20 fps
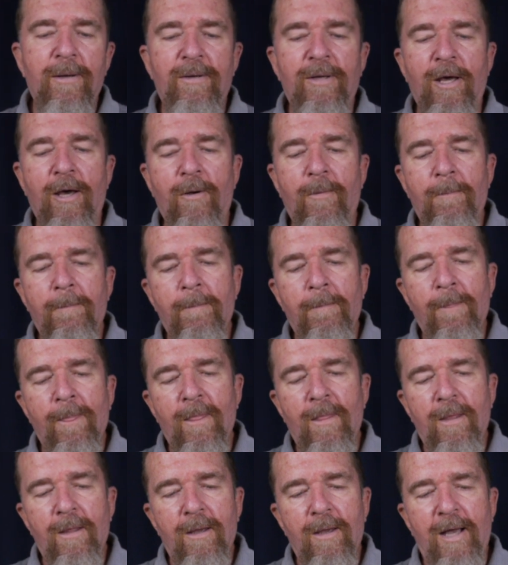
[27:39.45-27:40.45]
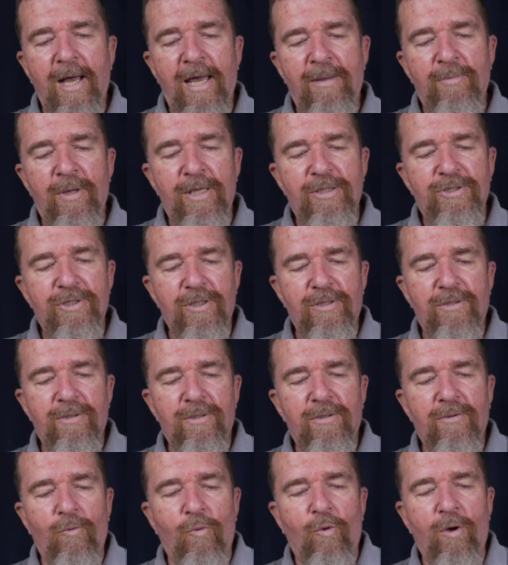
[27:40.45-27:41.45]
Now, I
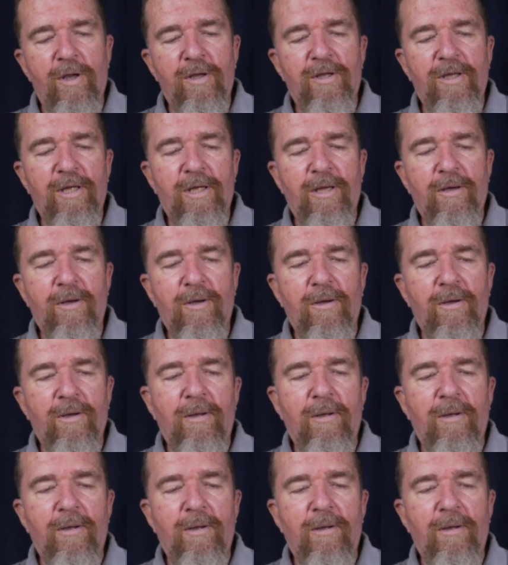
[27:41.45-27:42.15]
mentioned one of the